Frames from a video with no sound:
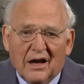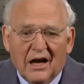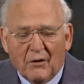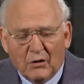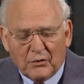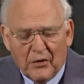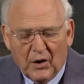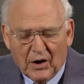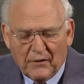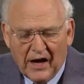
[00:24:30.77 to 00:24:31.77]
I've often
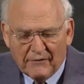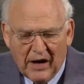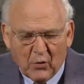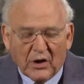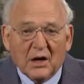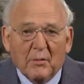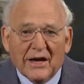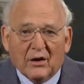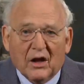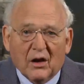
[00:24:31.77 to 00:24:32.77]
thought if I, if I wanted to
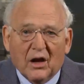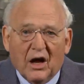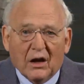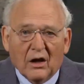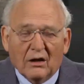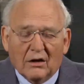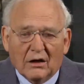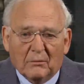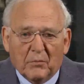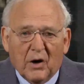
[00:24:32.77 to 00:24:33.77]
mail a, a,
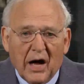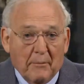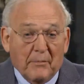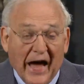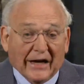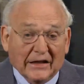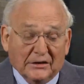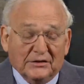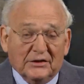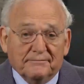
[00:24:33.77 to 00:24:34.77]
a, a
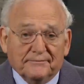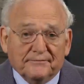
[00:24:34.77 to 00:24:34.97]
package.